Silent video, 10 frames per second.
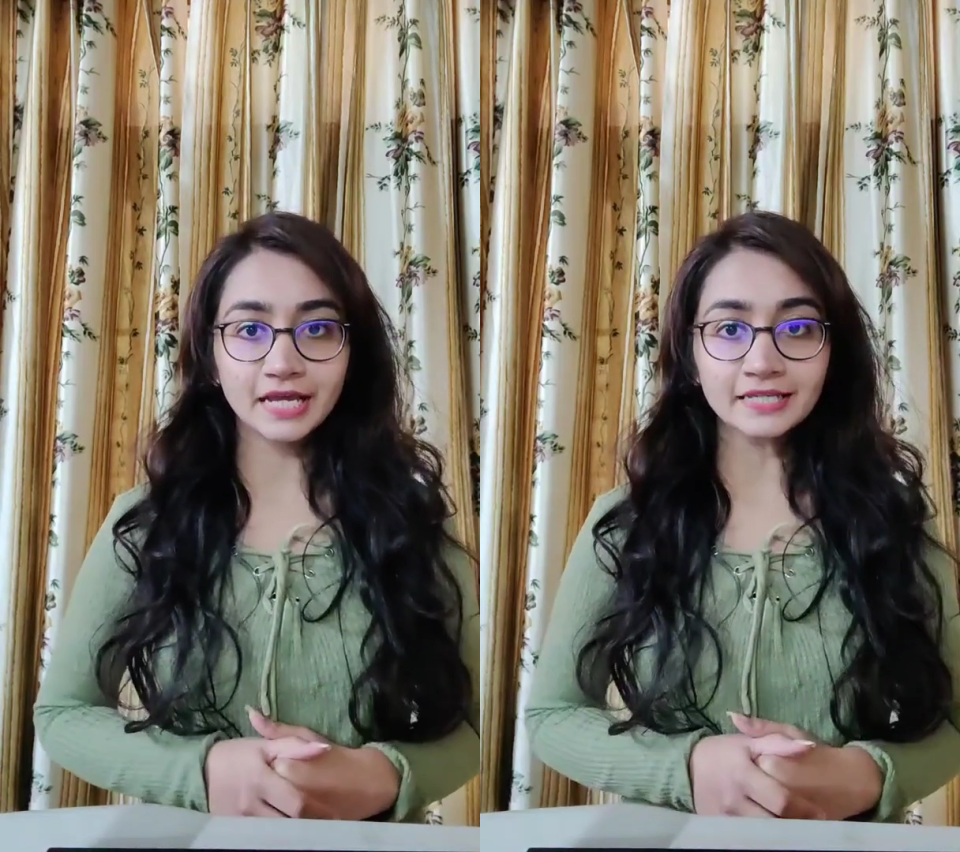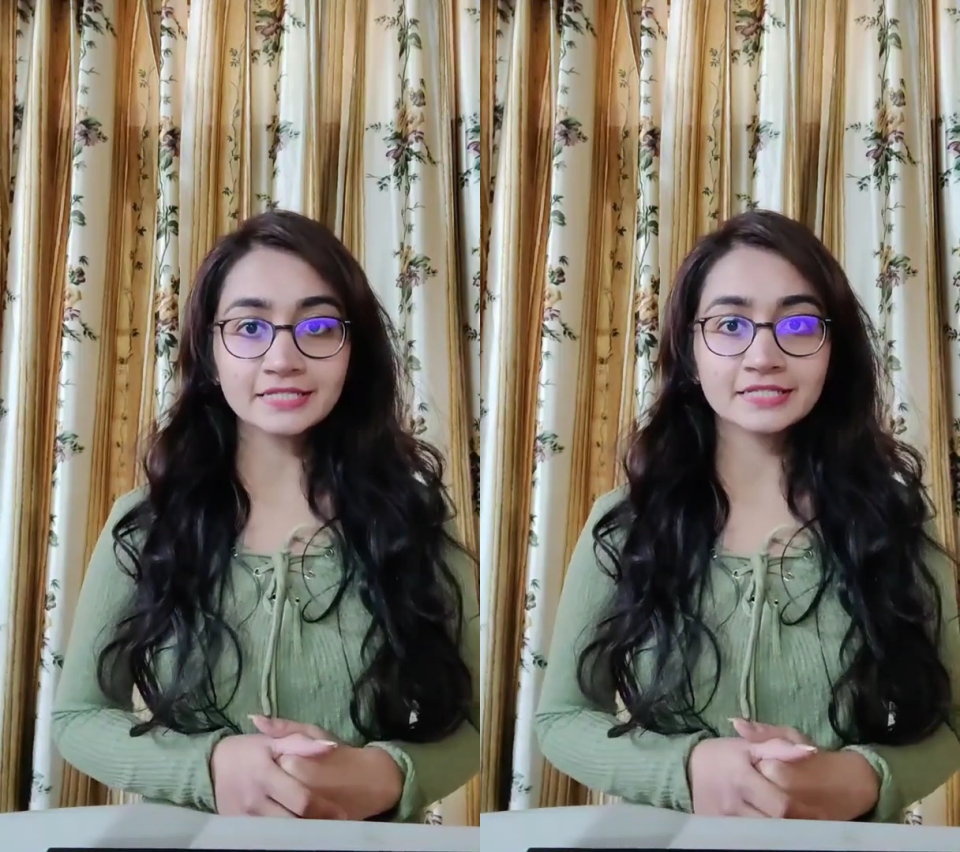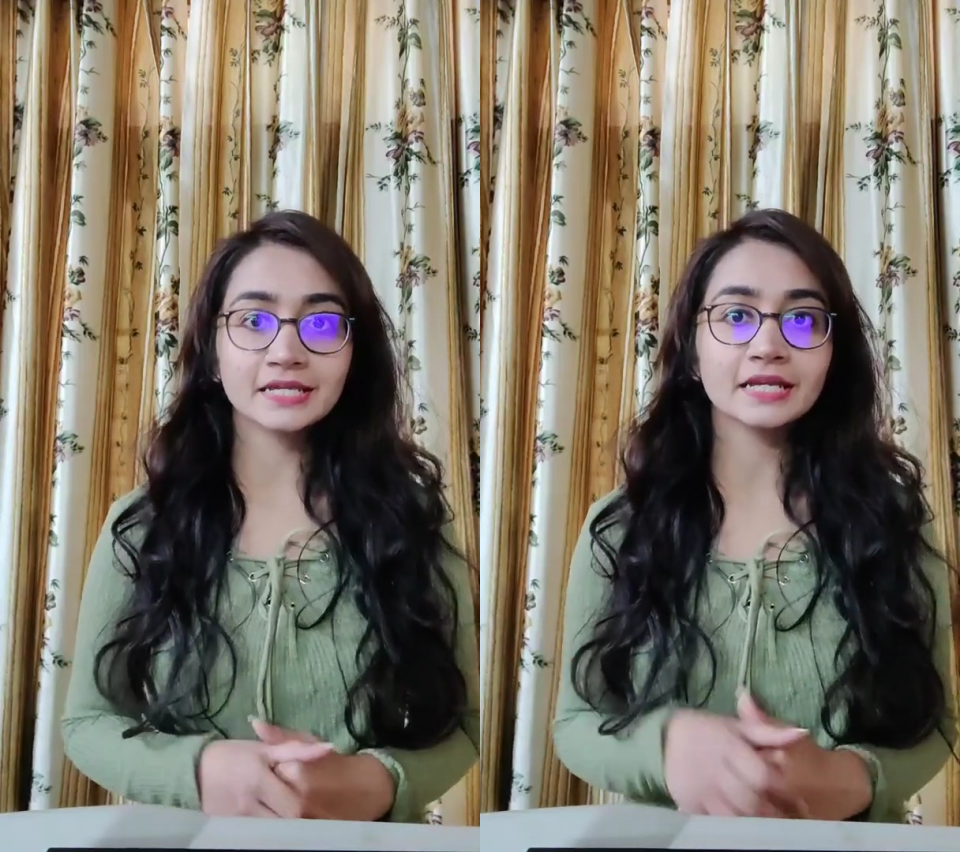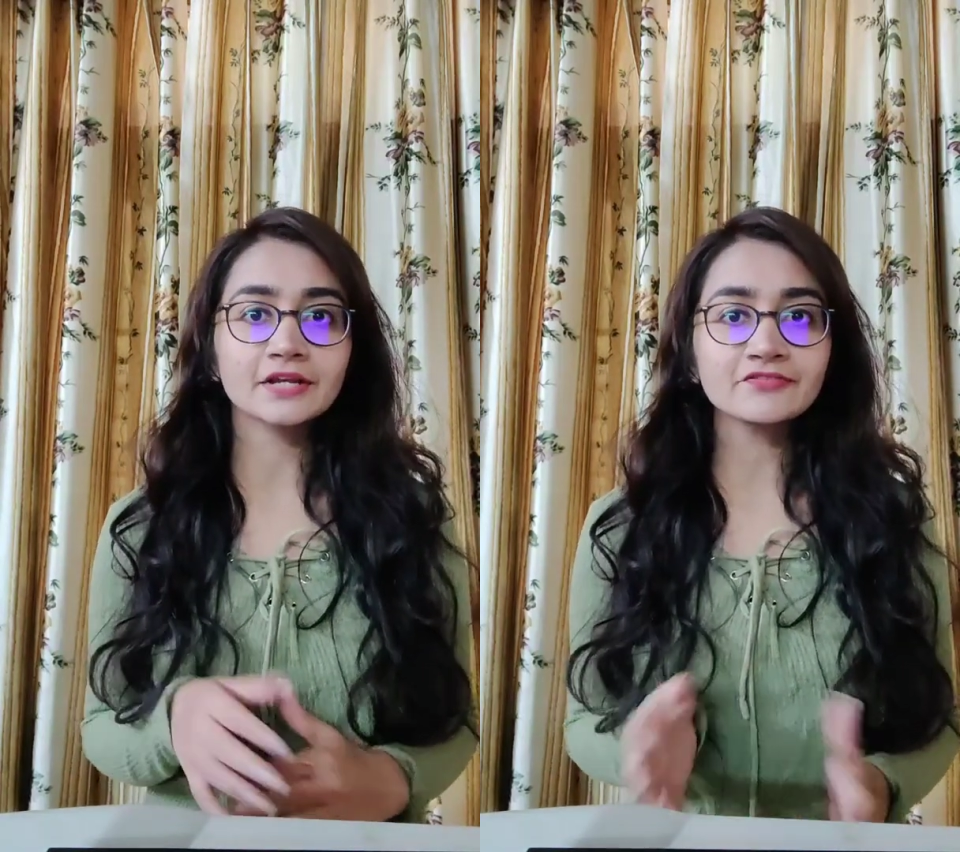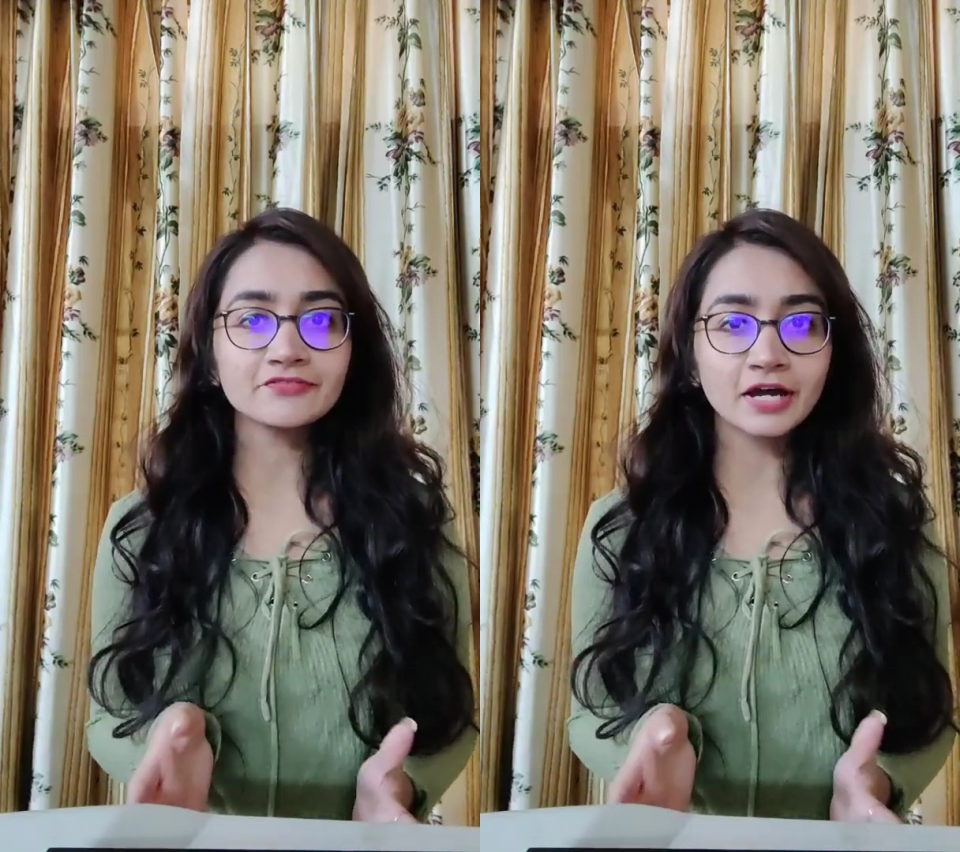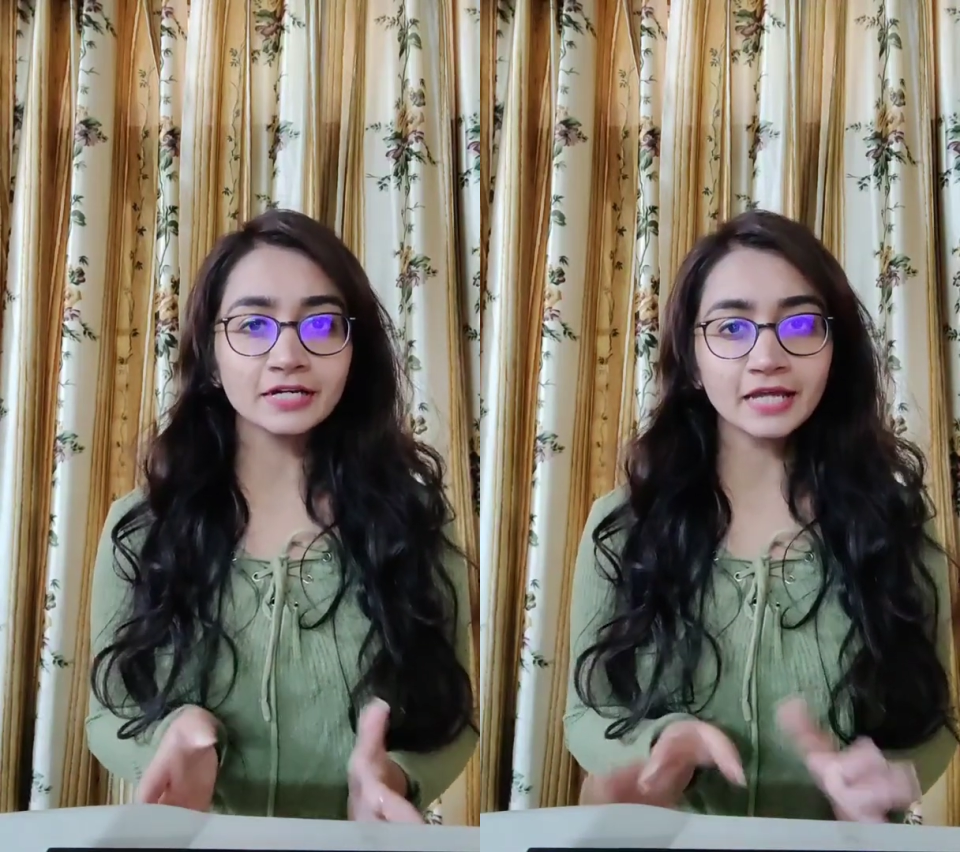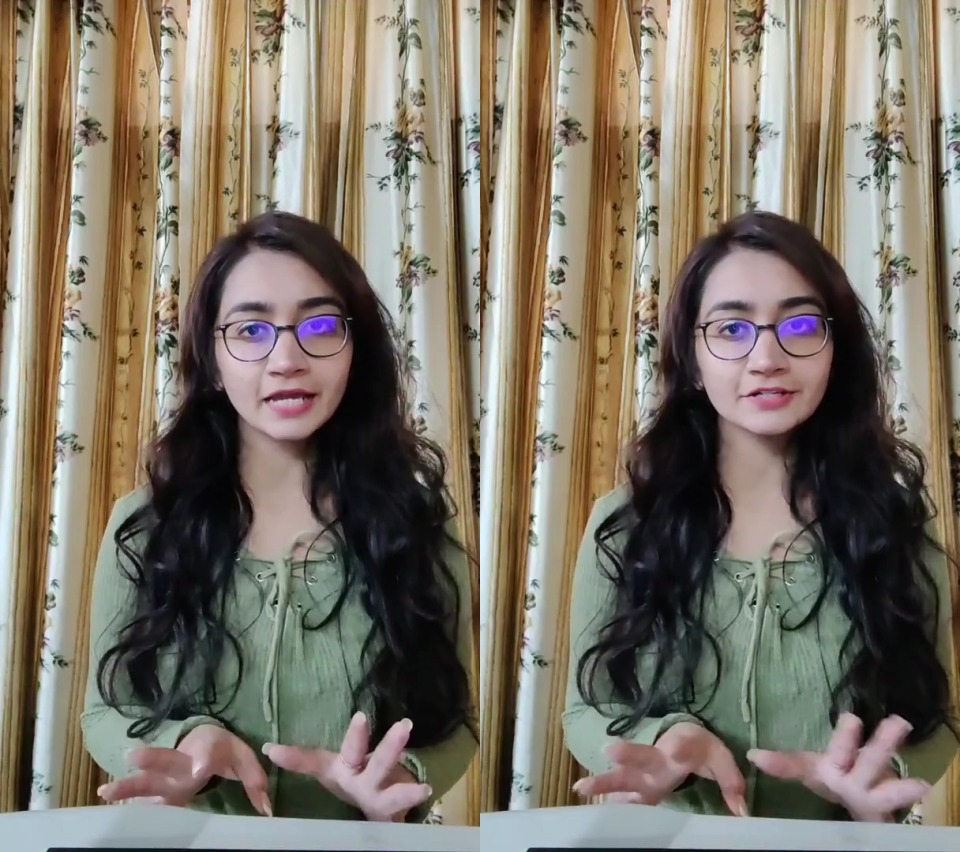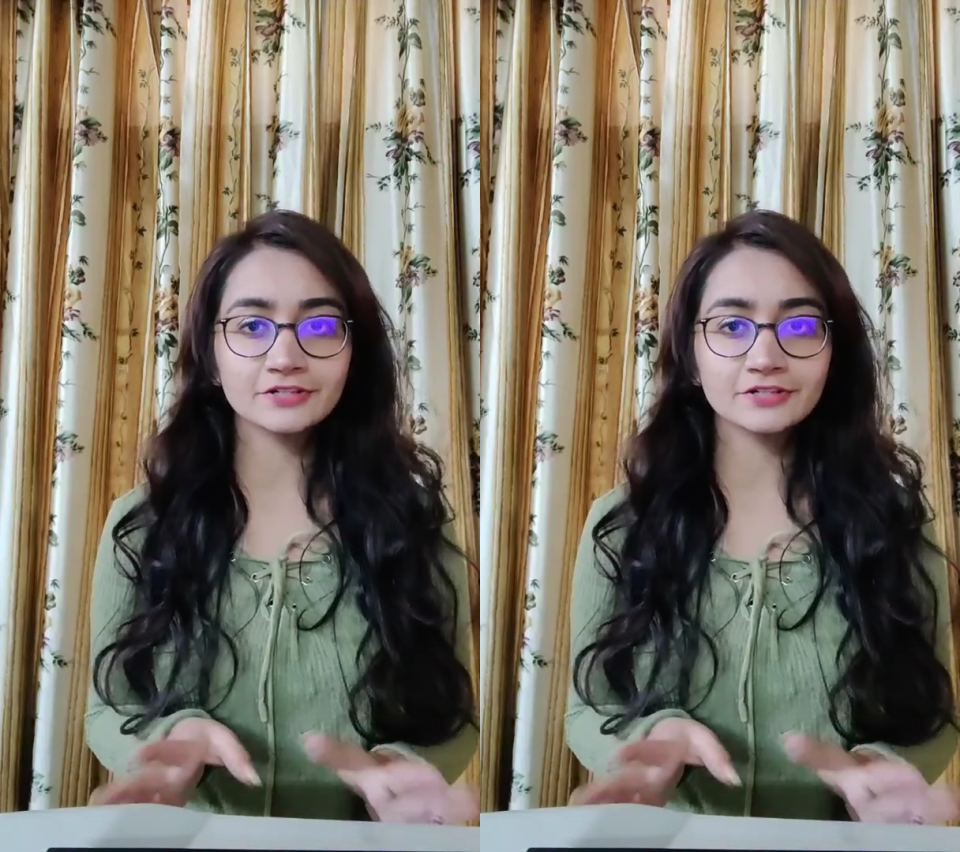text in a fun and